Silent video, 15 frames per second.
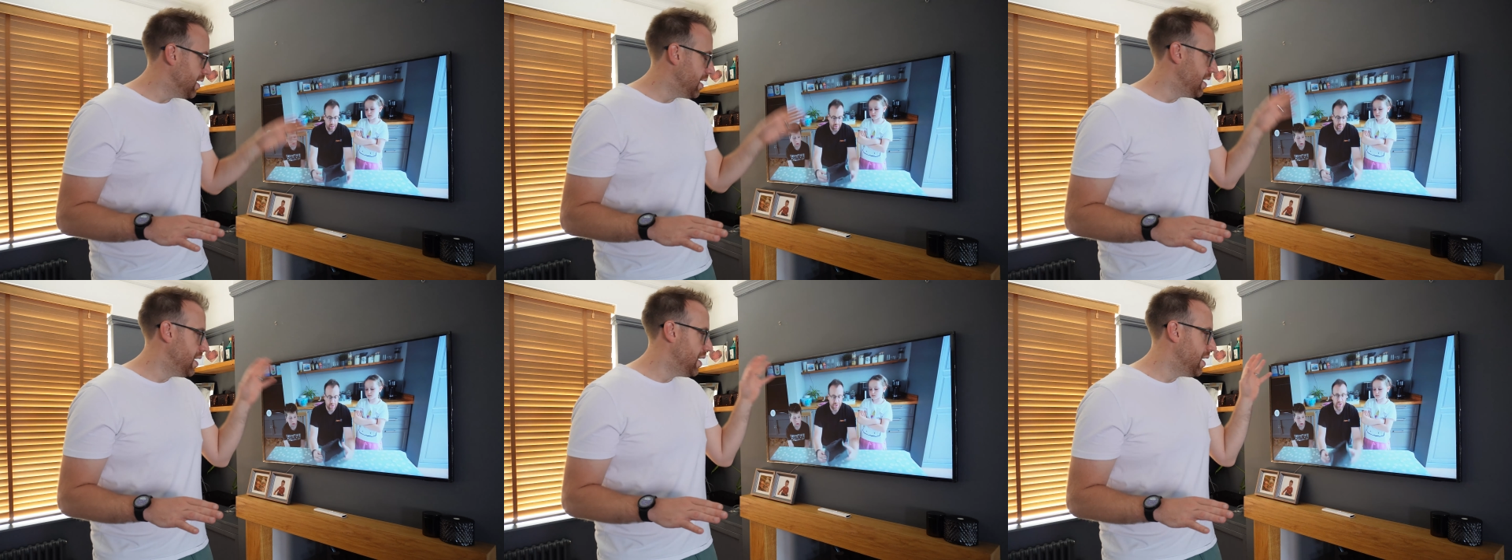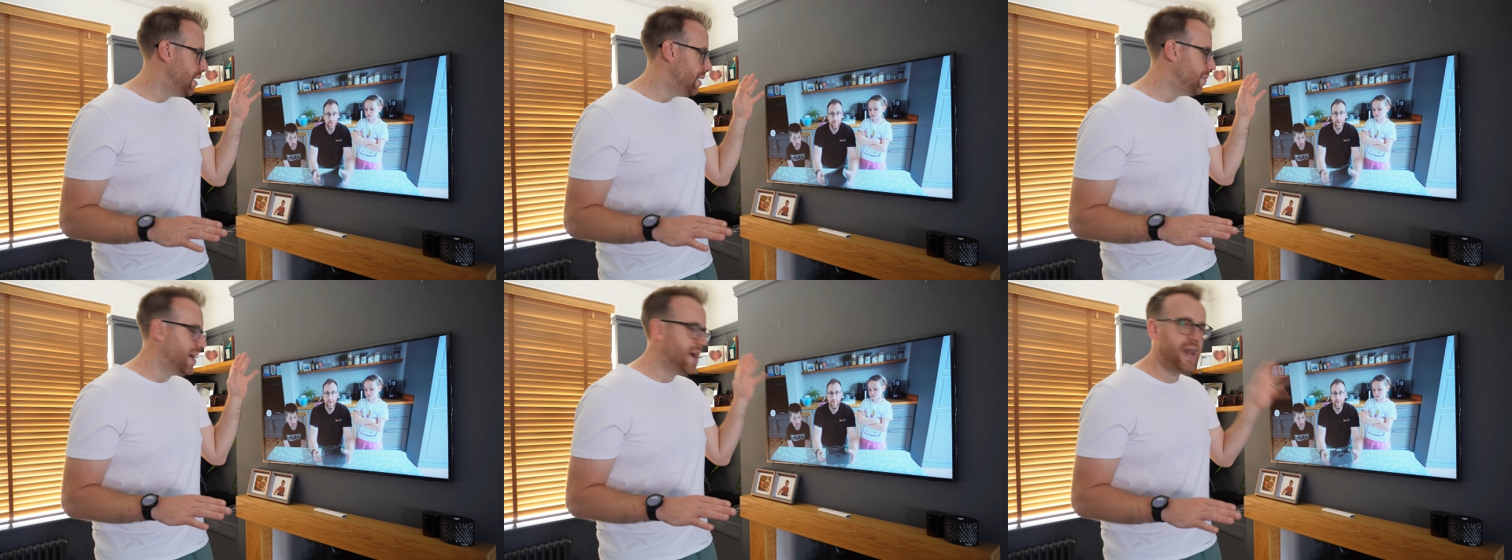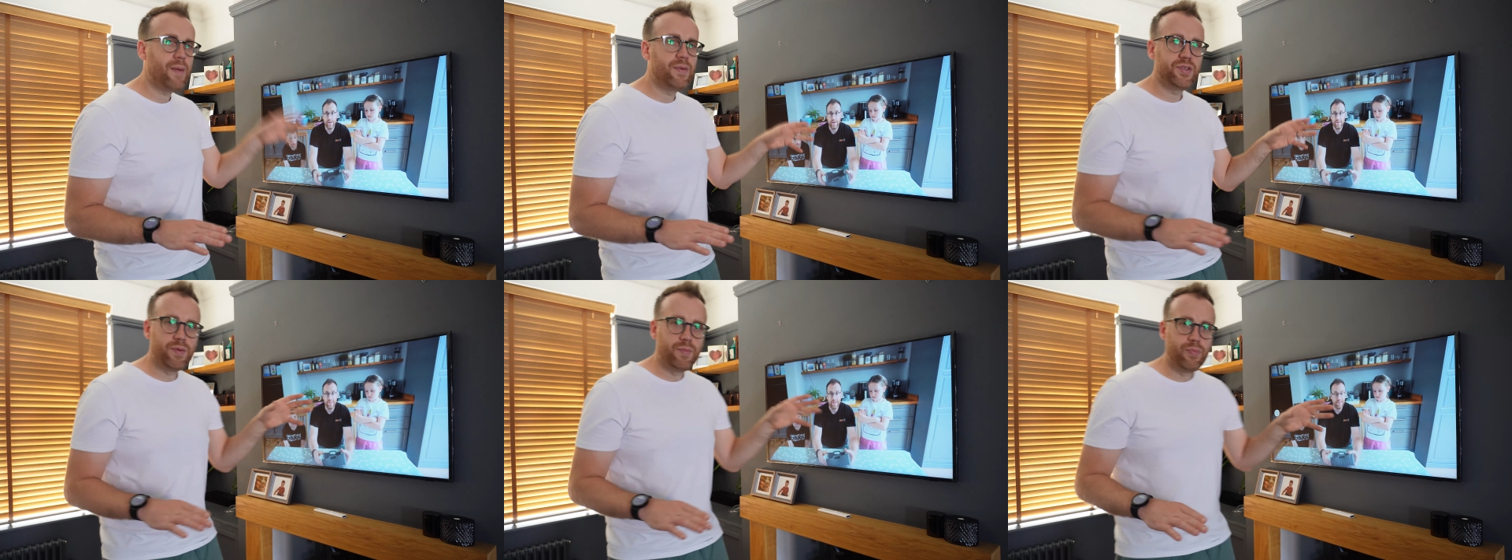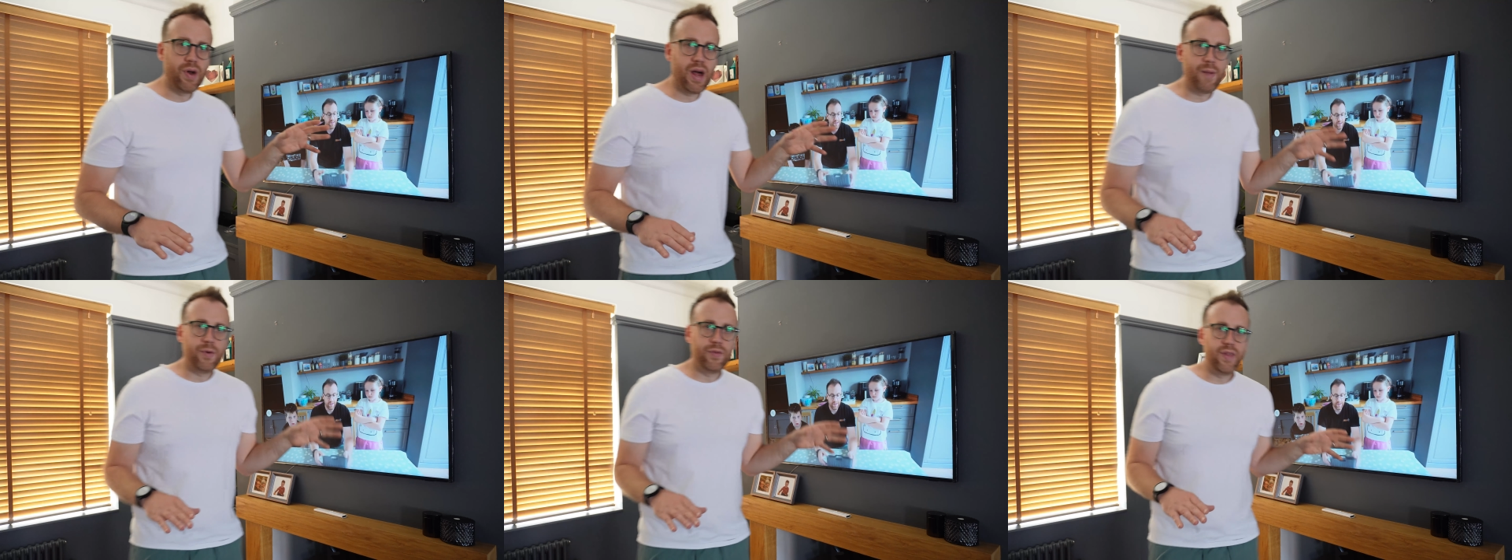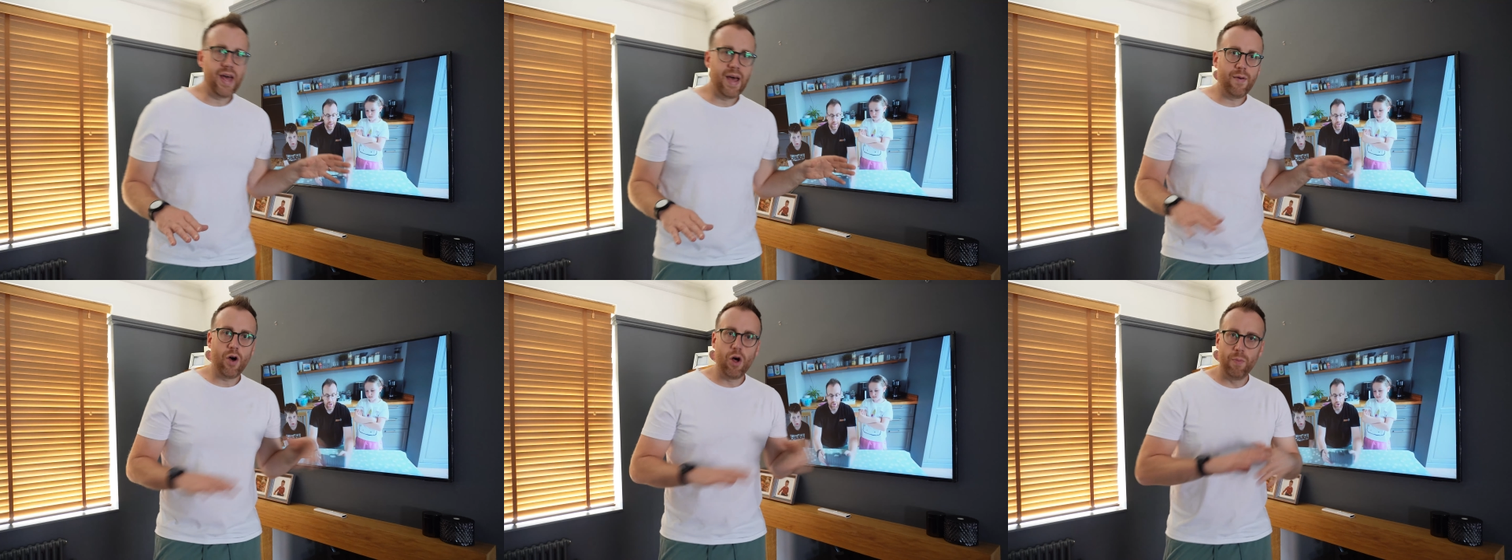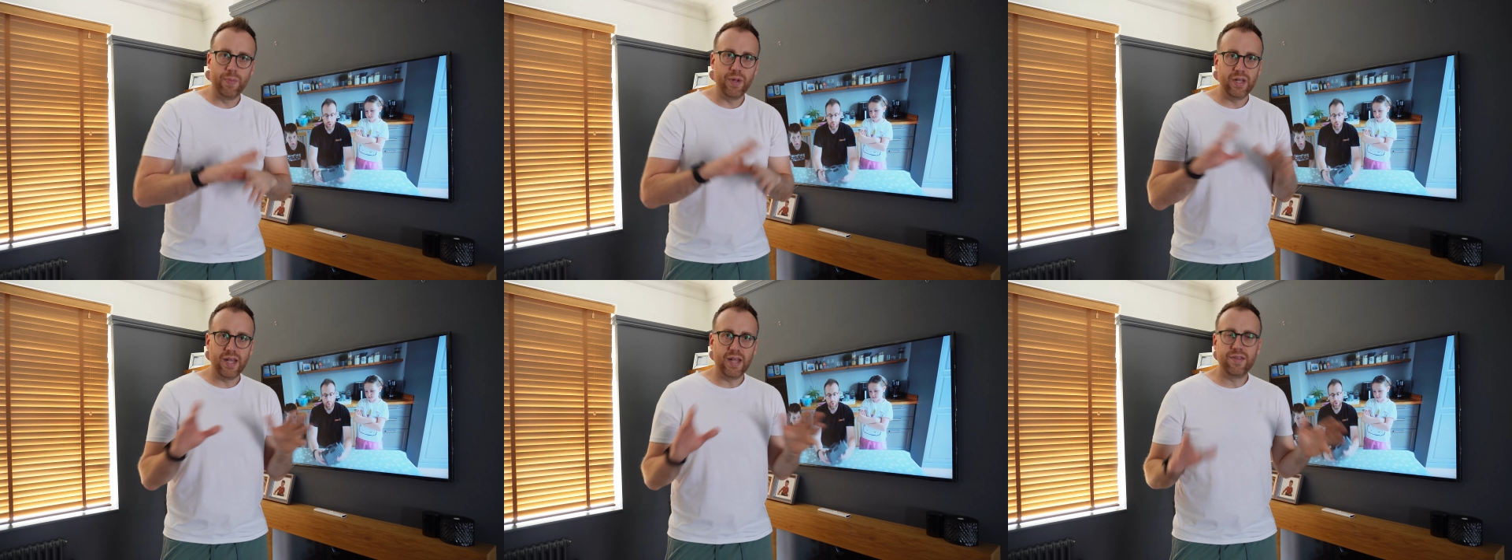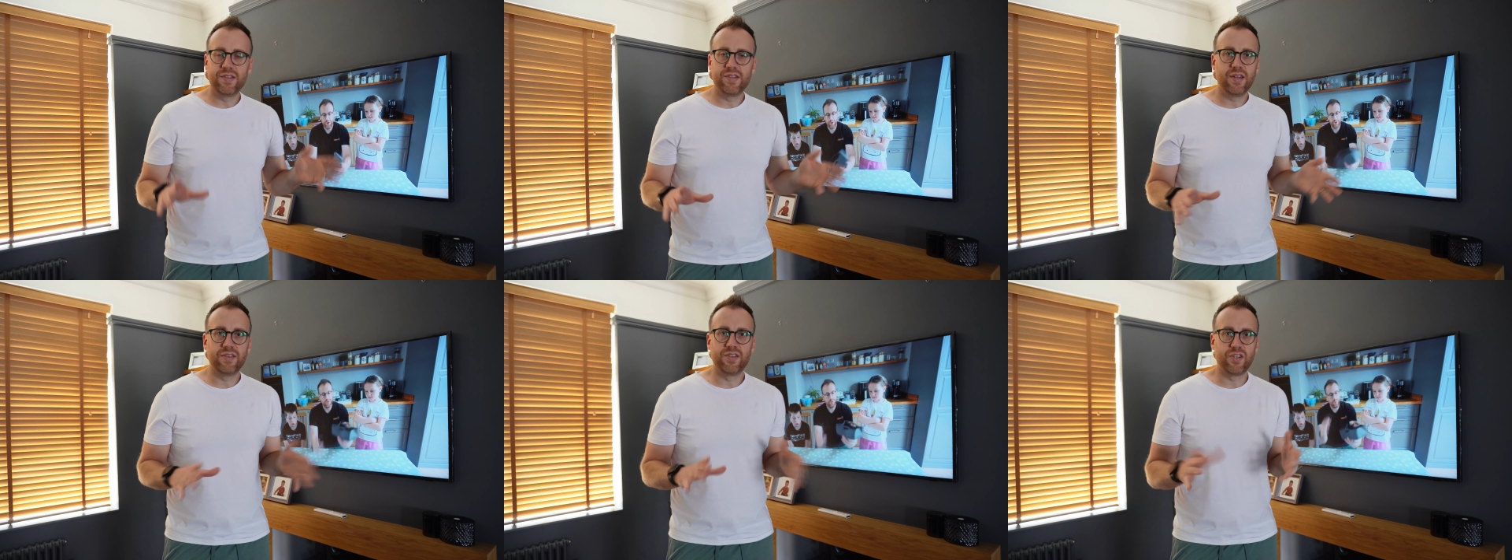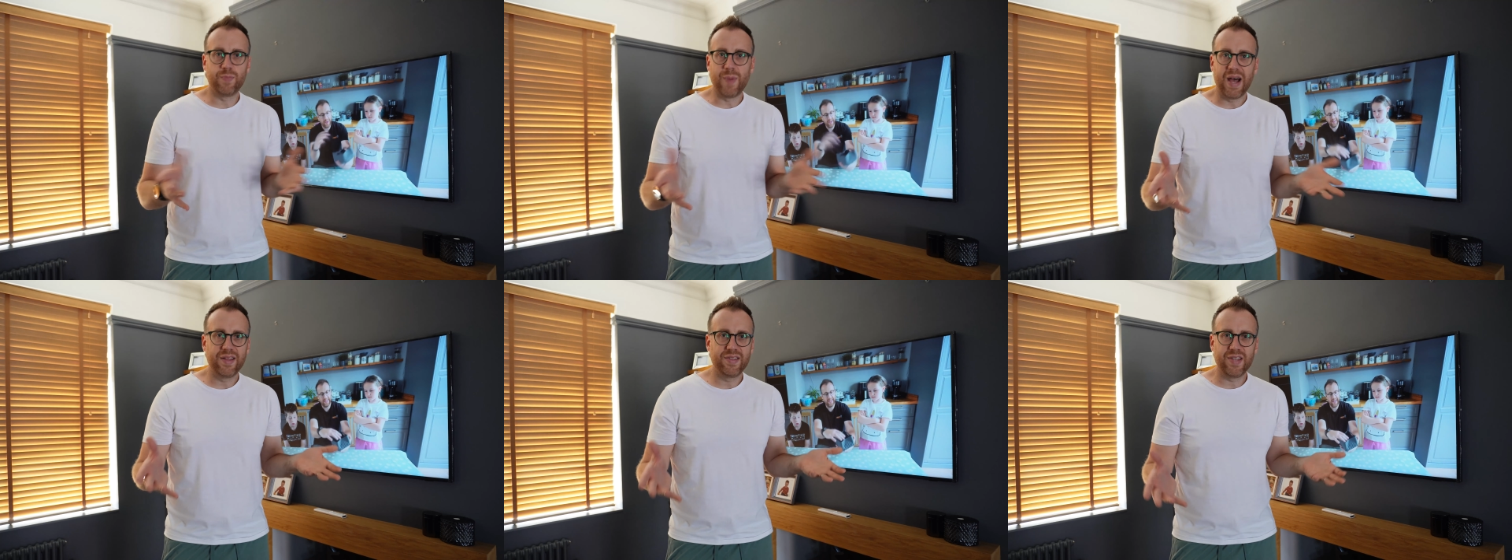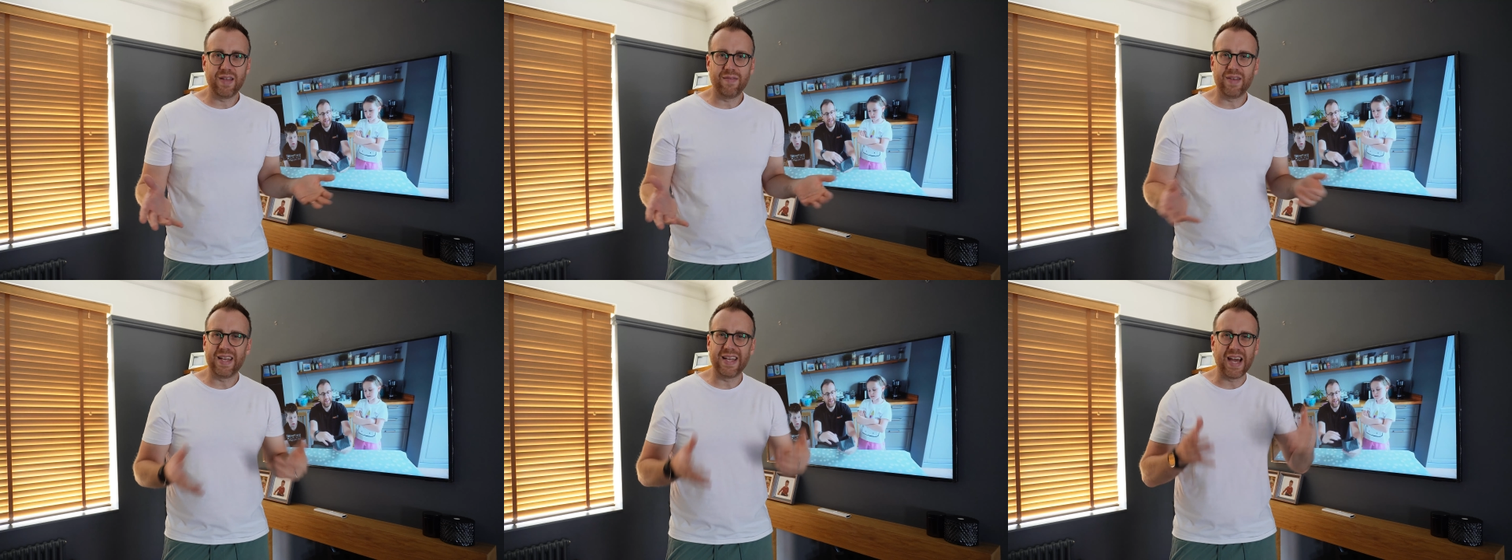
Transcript: And Amazon Prime on there, all built into as a smart TV,